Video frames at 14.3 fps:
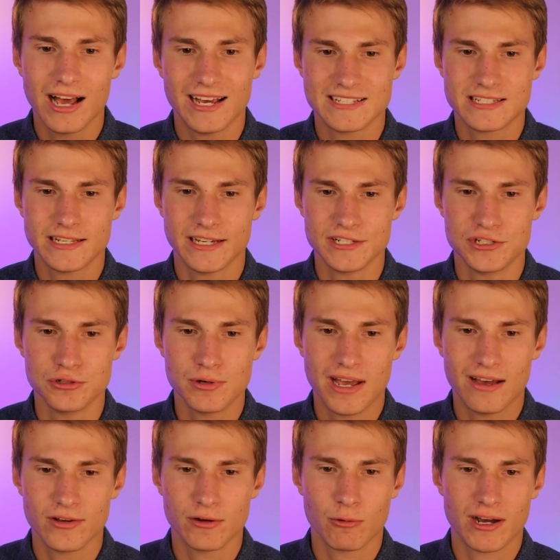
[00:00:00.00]
I see I do
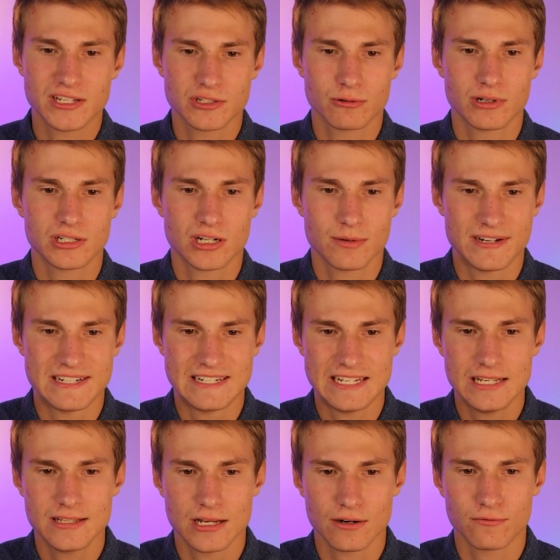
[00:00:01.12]
have a y squared term in
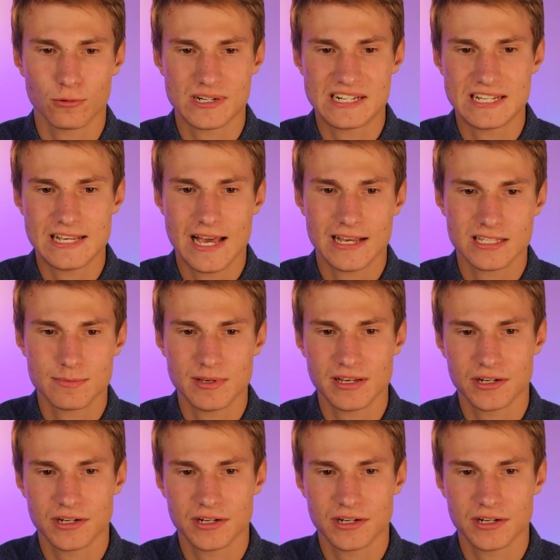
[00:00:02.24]
D, therefore D has to be